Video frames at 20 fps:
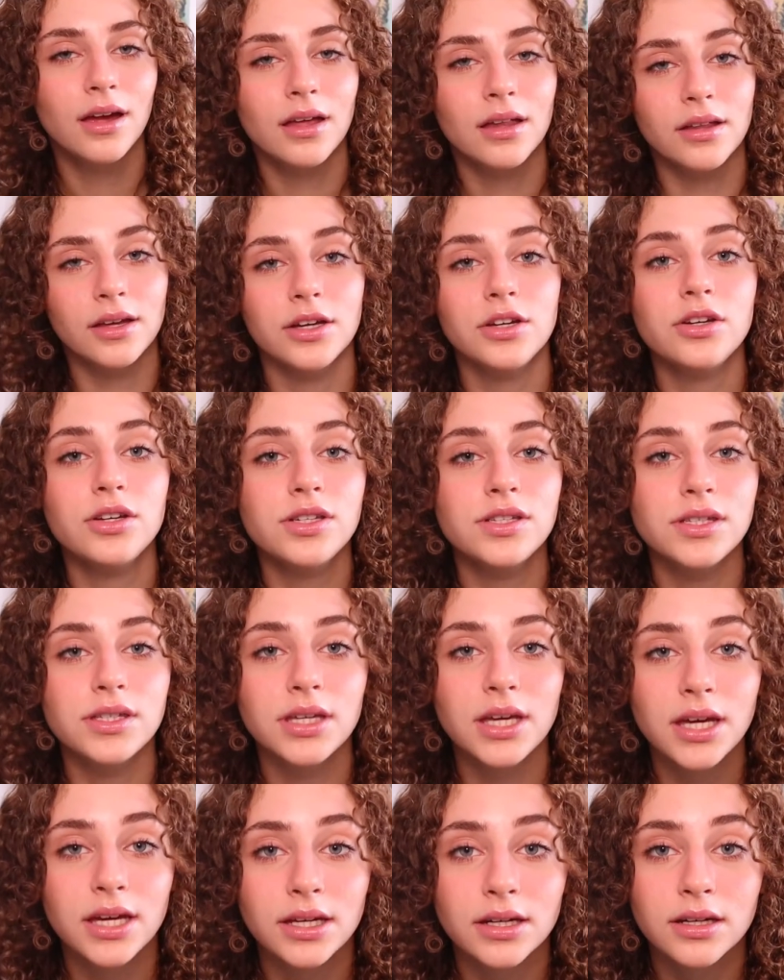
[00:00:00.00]
Let your
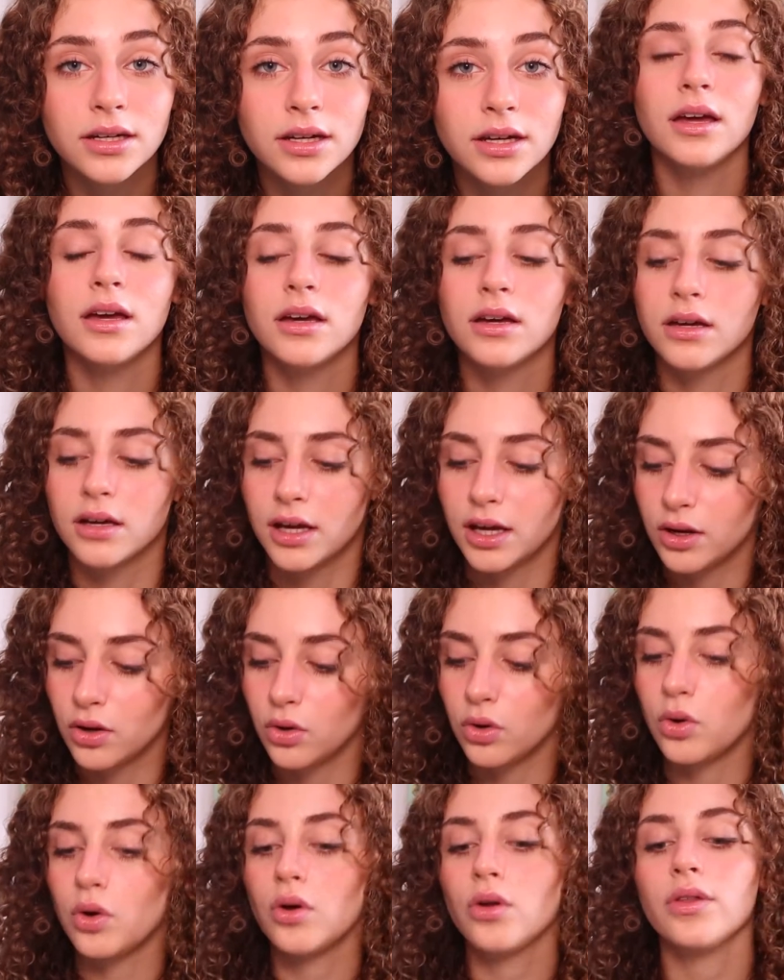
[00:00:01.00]
skin get
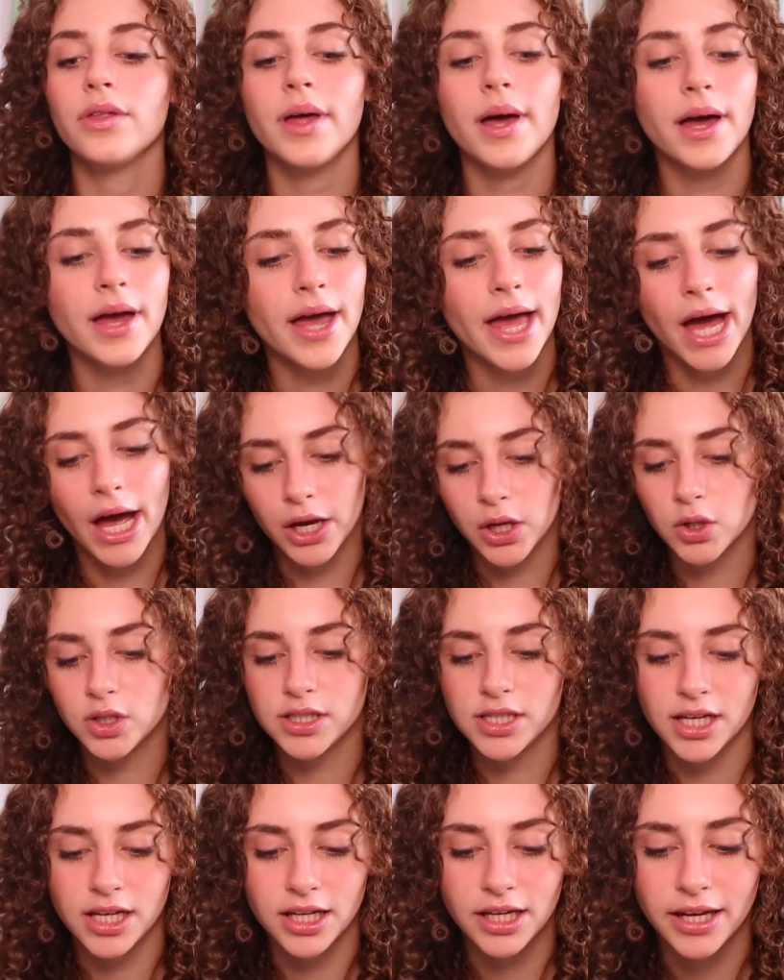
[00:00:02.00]
all that
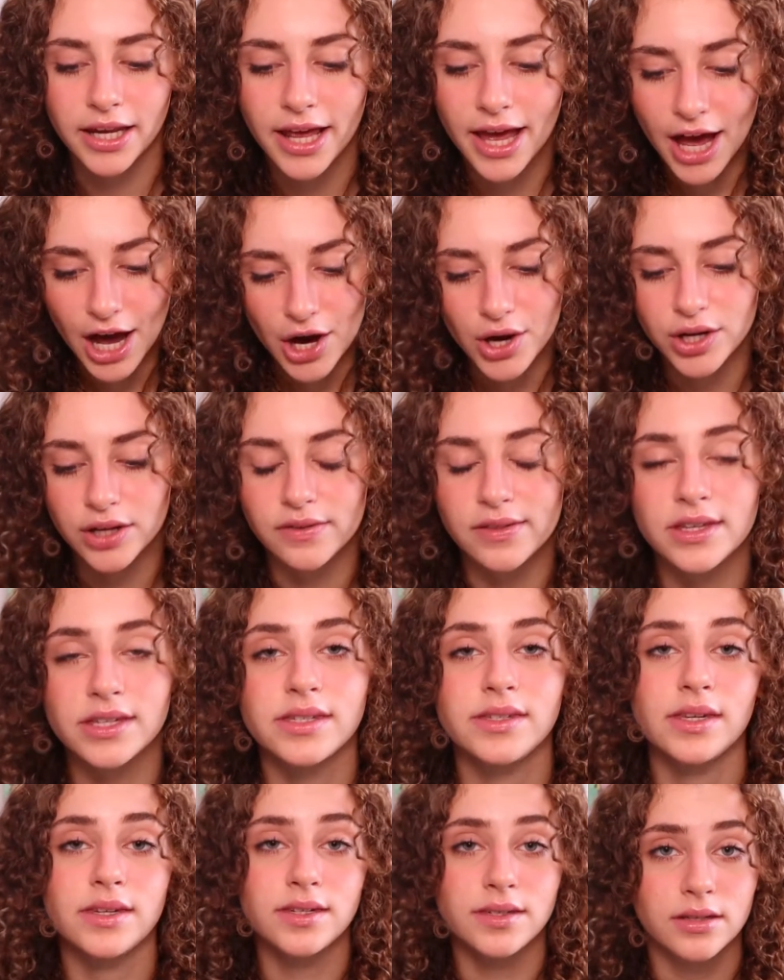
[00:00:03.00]
Accutane out of the
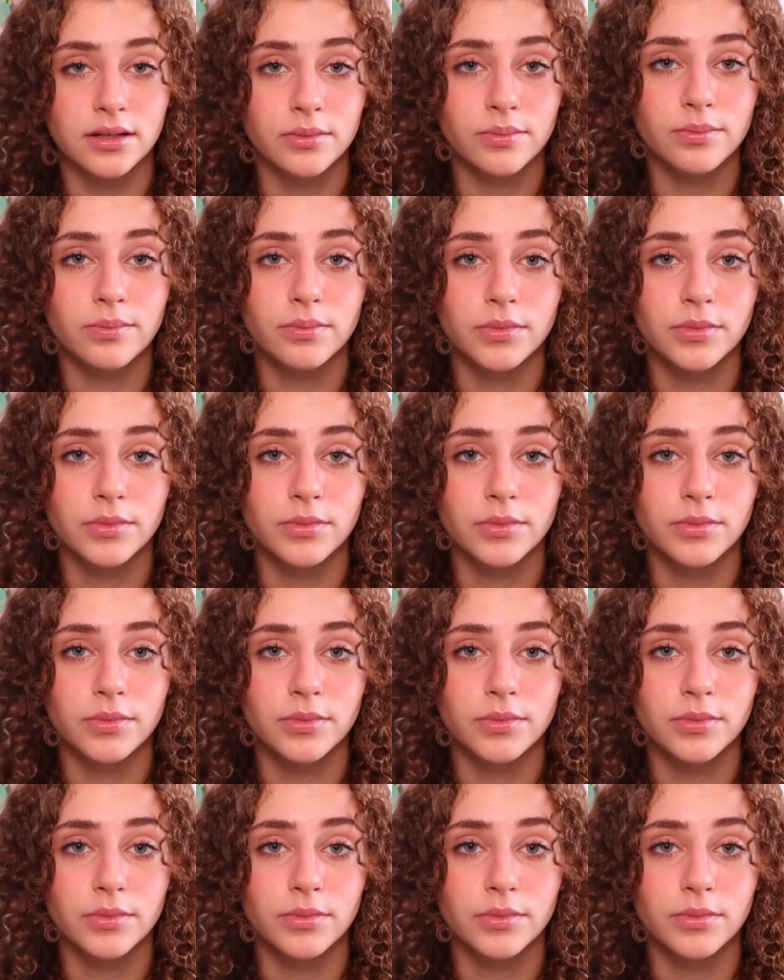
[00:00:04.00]
system.